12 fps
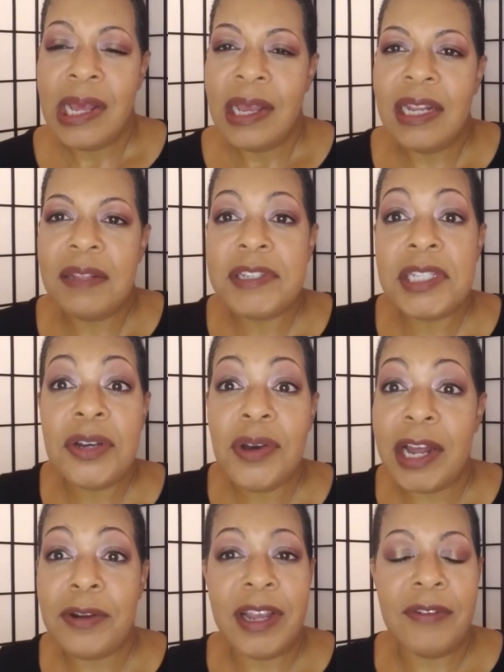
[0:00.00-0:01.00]
And if so,
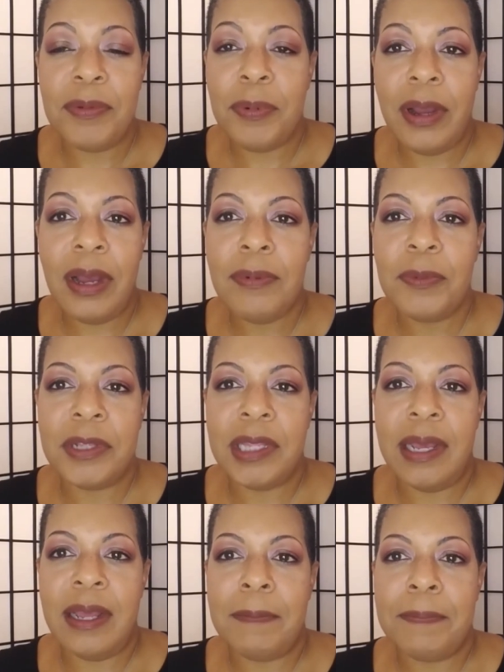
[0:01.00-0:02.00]
I don't have a problem with that.